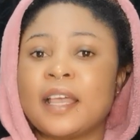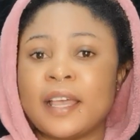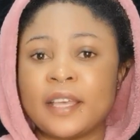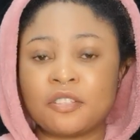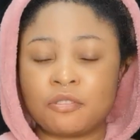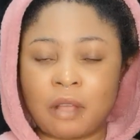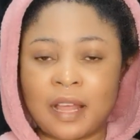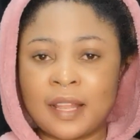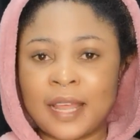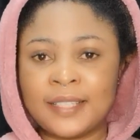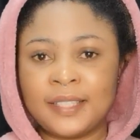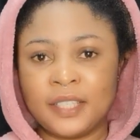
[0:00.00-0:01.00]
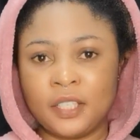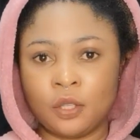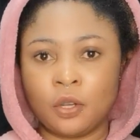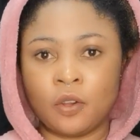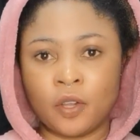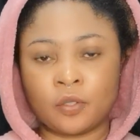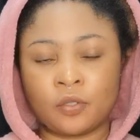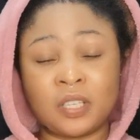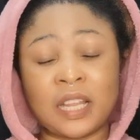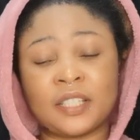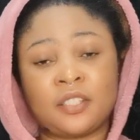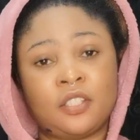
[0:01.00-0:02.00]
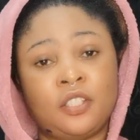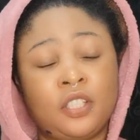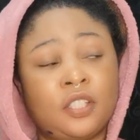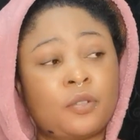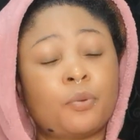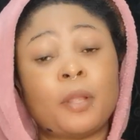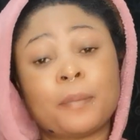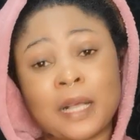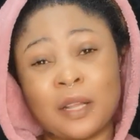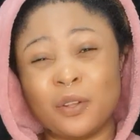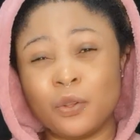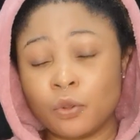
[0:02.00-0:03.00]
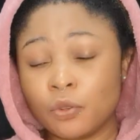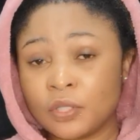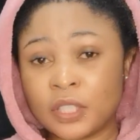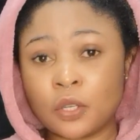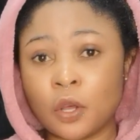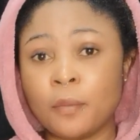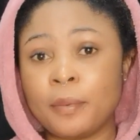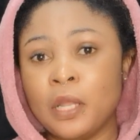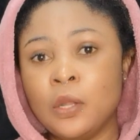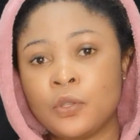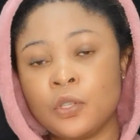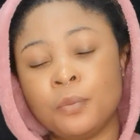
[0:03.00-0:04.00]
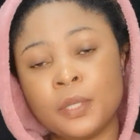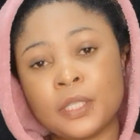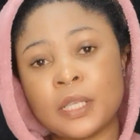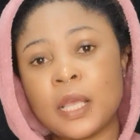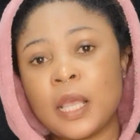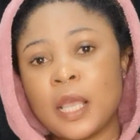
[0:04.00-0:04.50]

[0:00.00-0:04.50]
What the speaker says: extra lightening oil so that this cream can loosen up a little bit,